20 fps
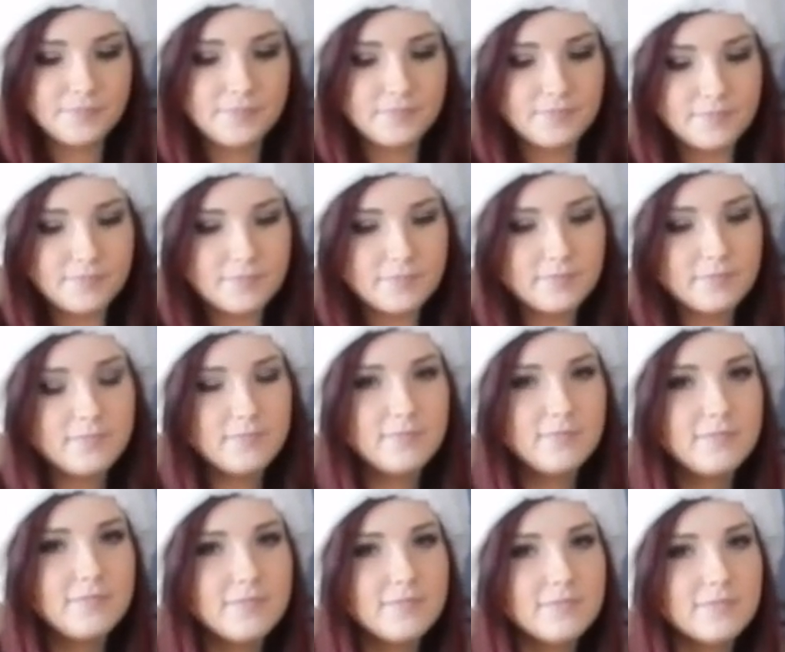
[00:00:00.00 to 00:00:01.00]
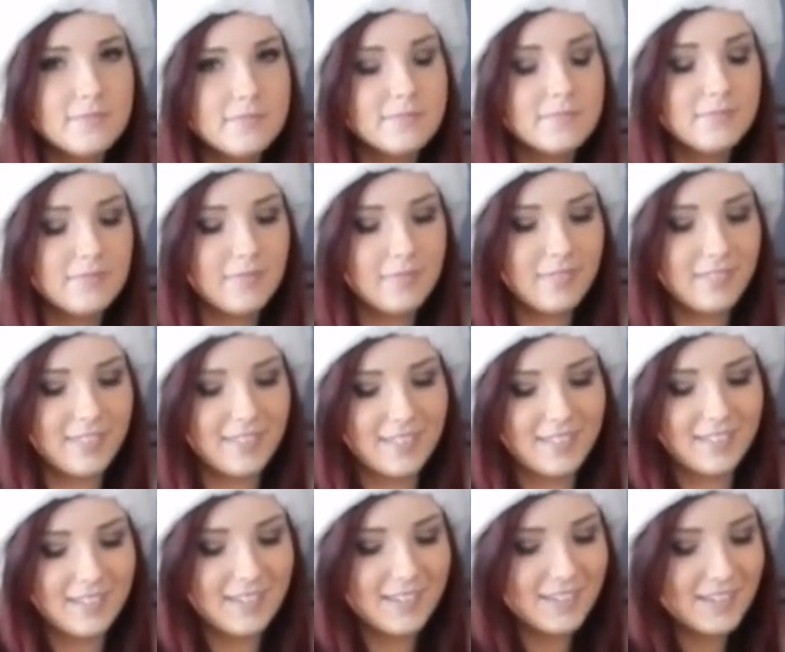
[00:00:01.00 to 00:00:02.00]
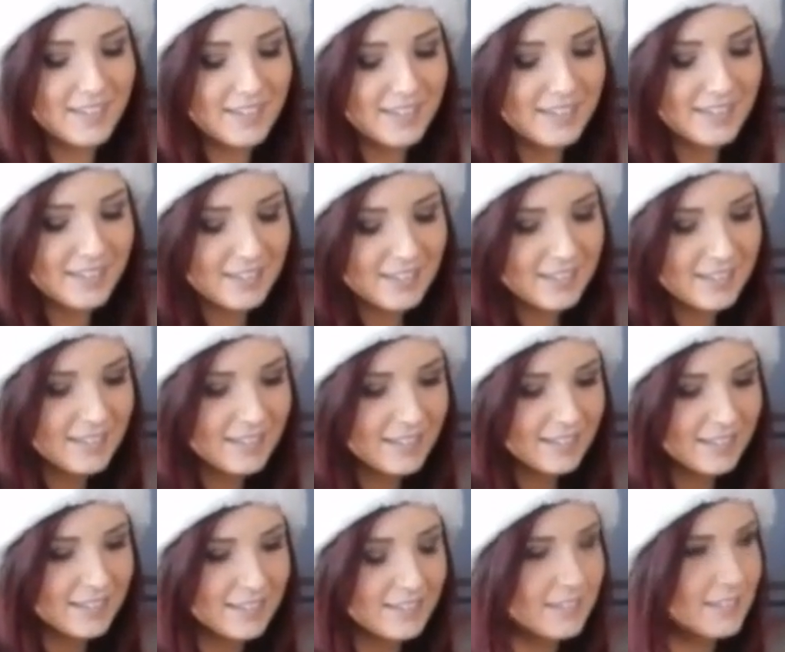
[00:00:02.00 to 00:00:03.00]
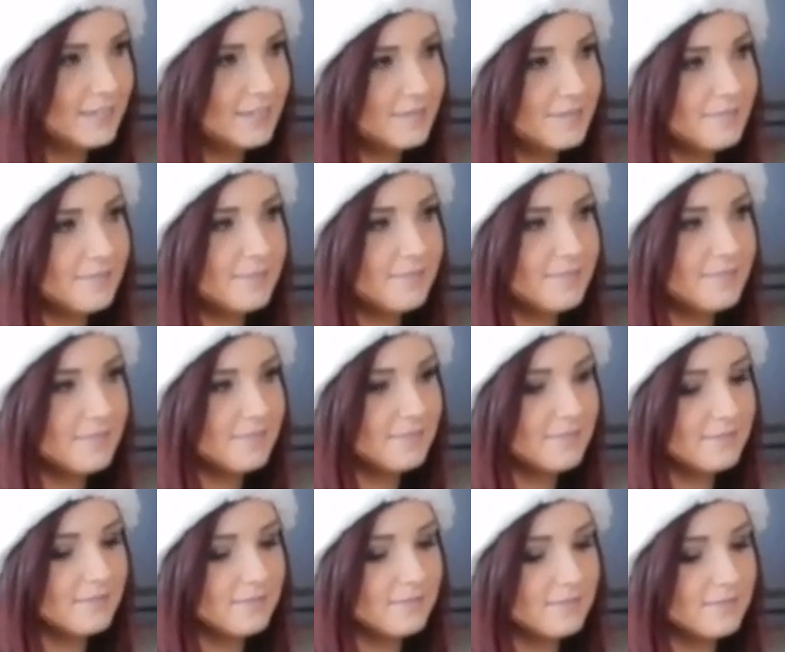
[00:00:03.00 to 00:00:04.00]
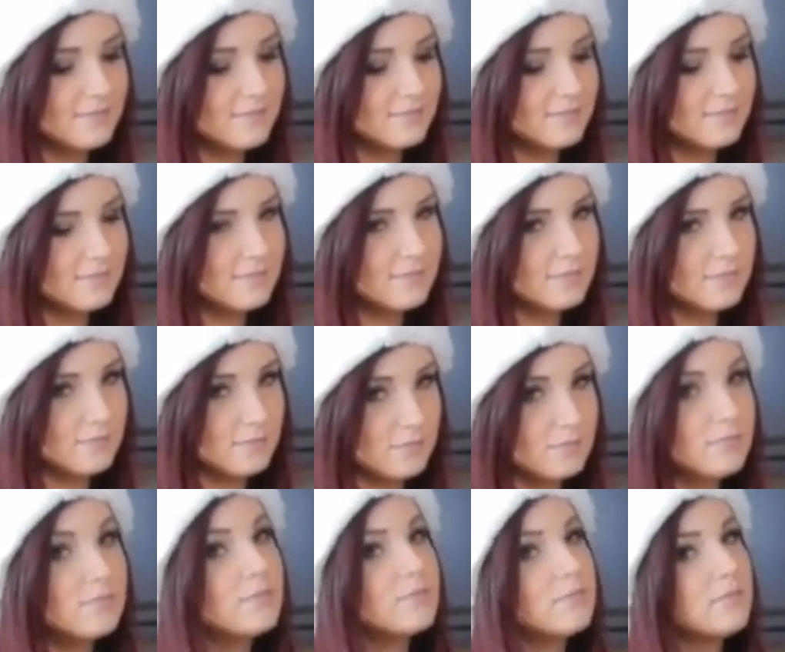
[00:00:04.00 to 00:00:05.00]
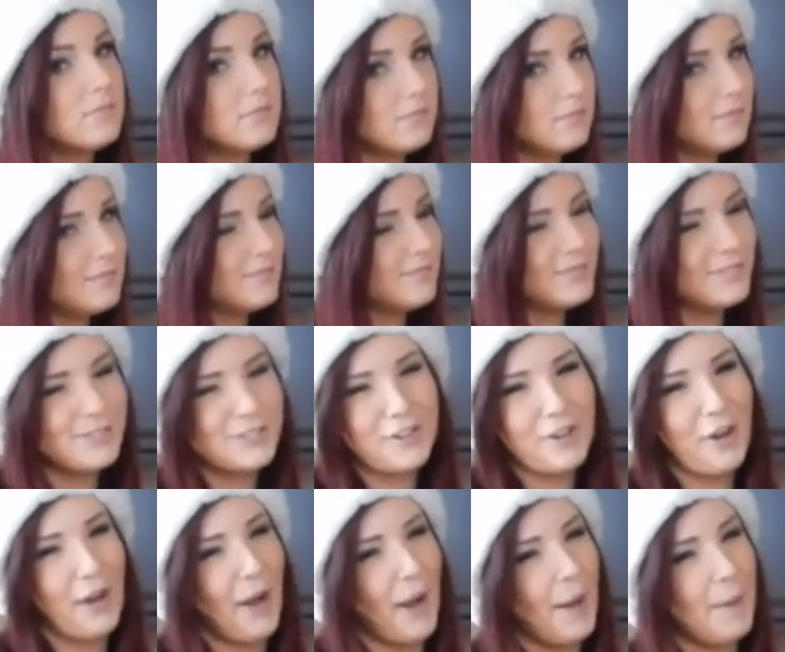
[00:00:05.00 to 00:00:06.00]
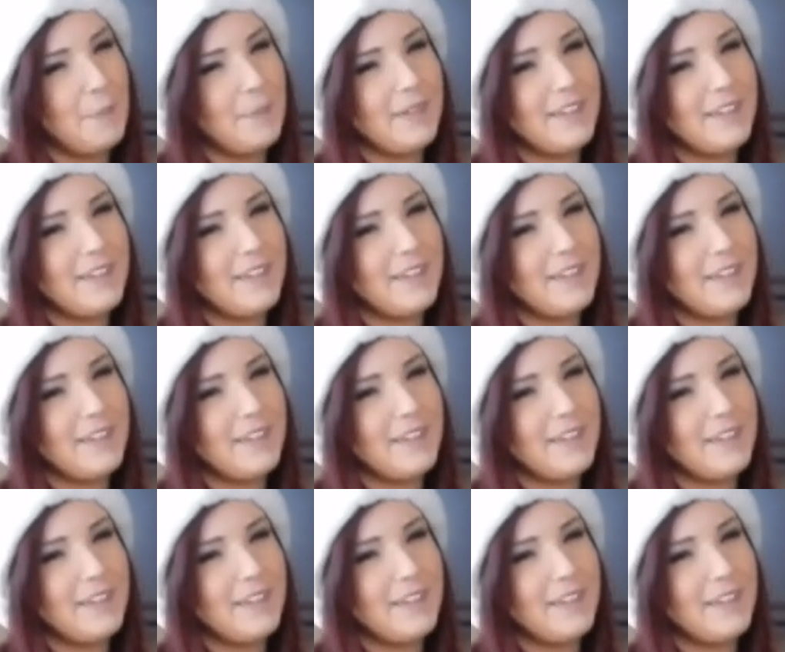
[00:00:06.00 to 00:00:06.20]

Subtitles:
The person shown says nothing.